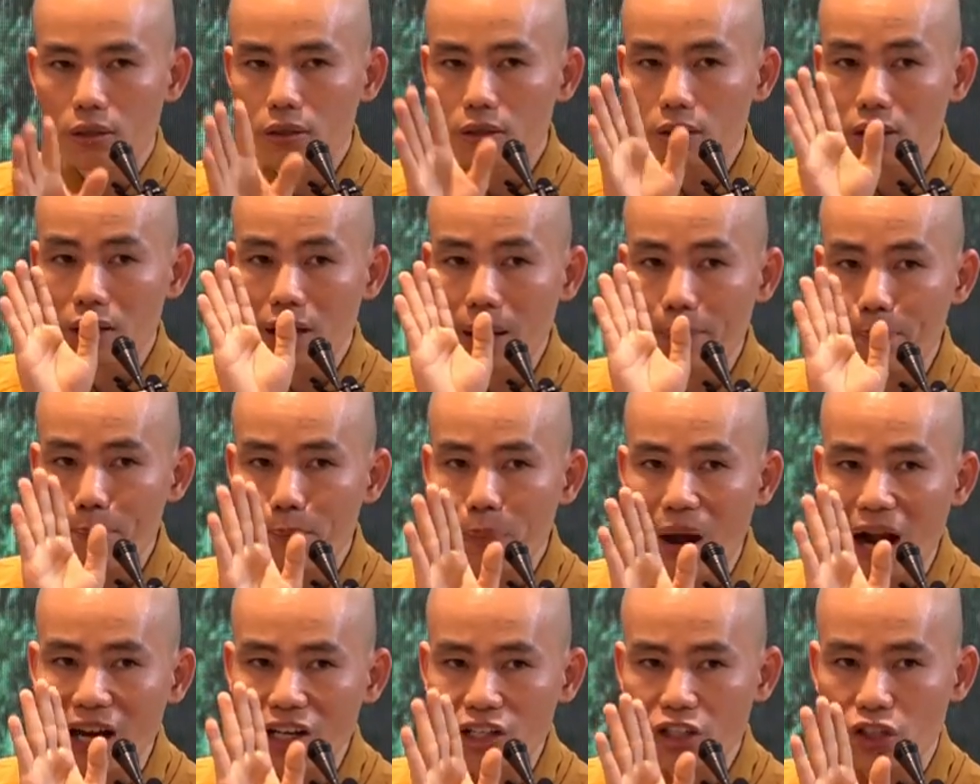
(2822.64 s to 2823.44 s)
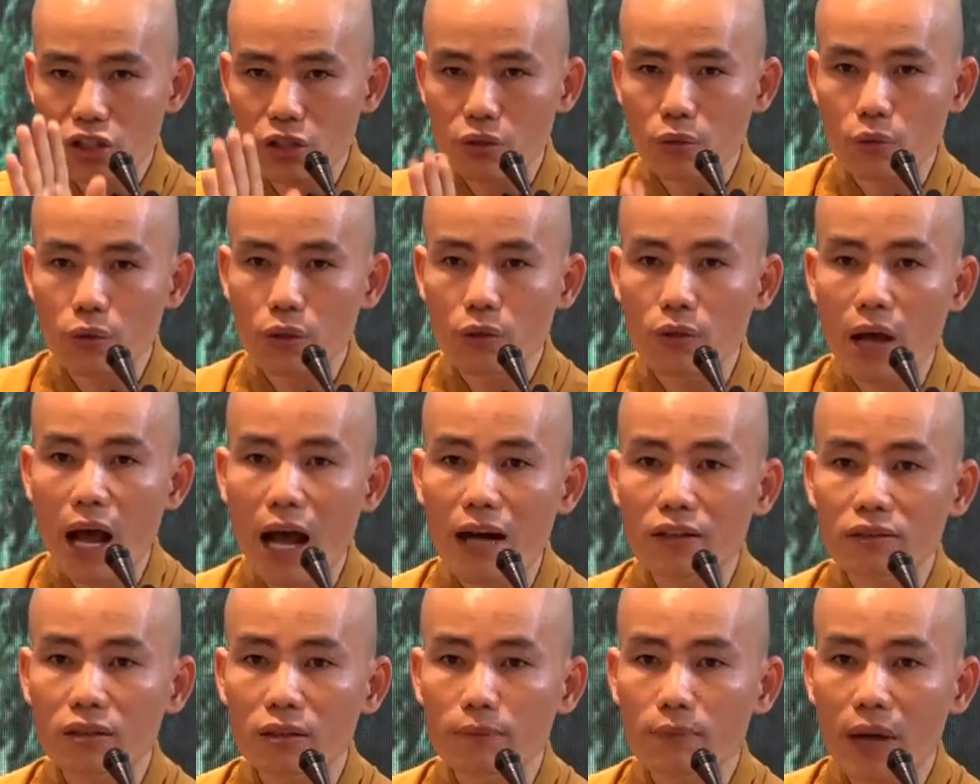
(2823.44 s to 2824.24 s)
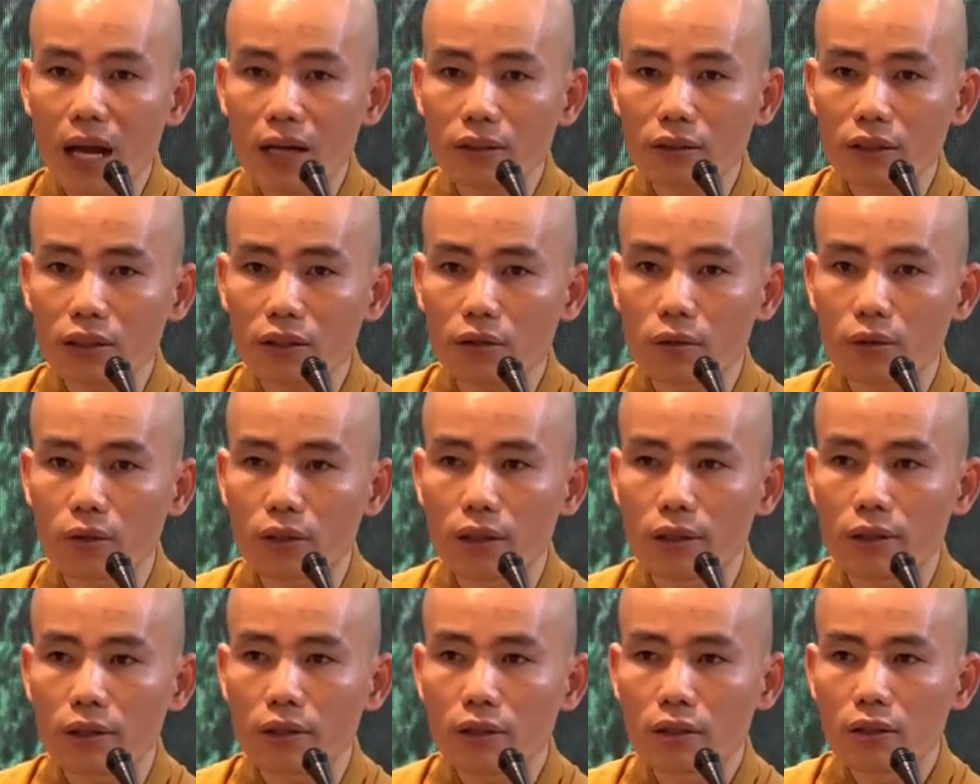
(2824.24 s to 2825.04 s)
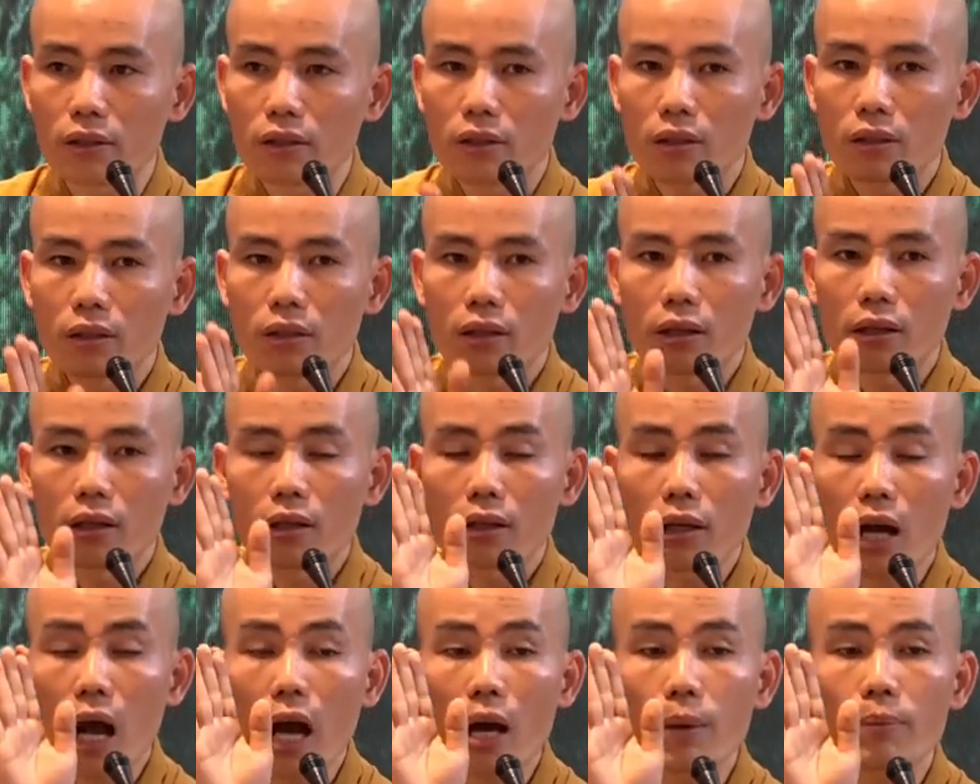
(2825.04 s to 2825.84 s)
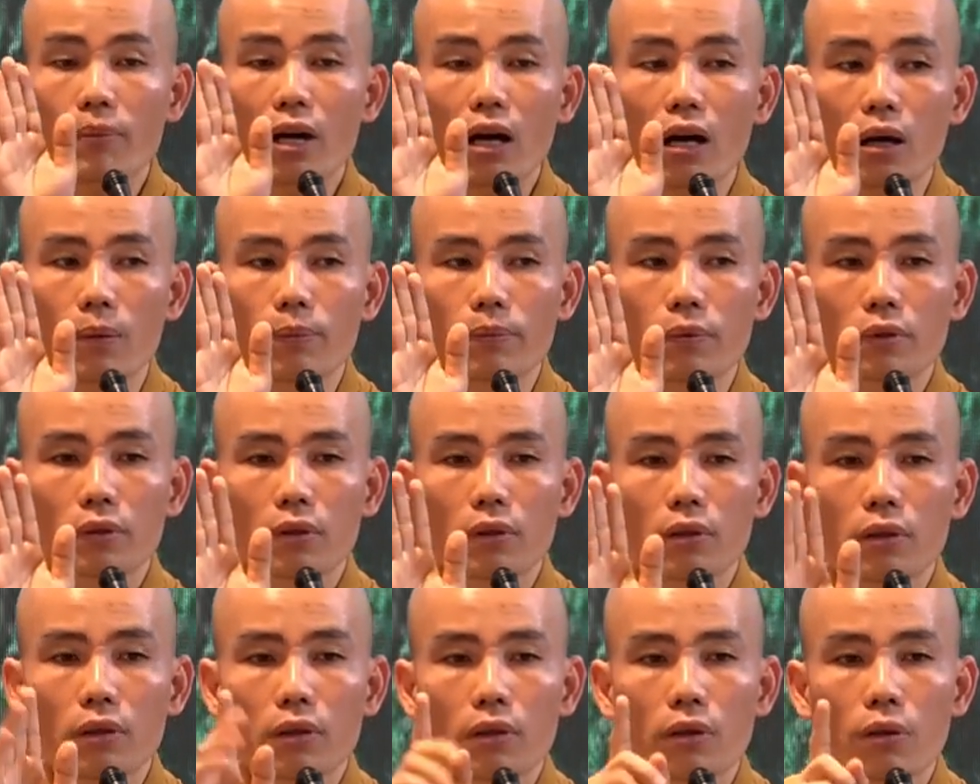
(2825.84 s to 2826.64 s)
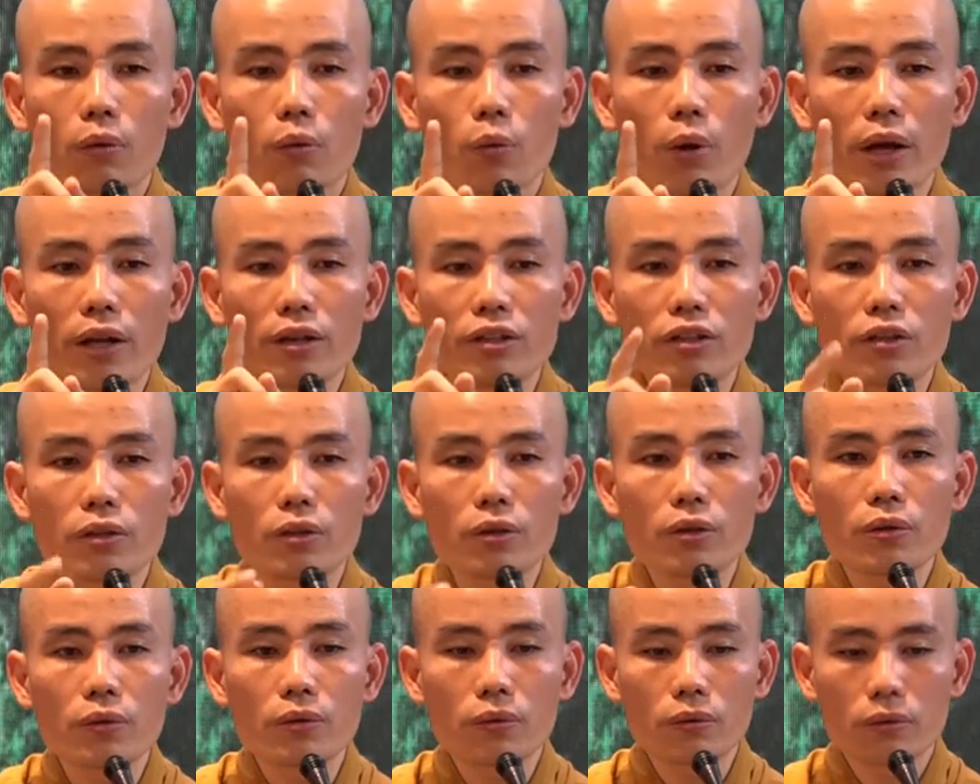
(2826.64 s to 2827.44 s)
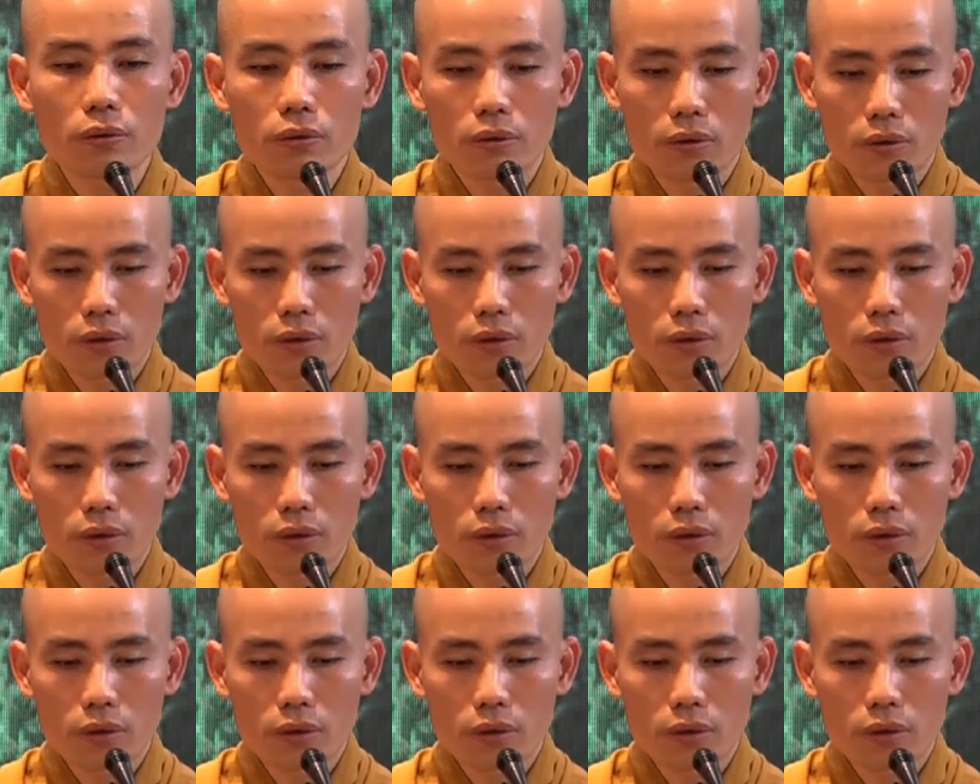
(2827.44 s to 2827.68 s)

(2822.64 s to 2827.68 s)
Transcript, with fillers: the compassion will automatically come up when you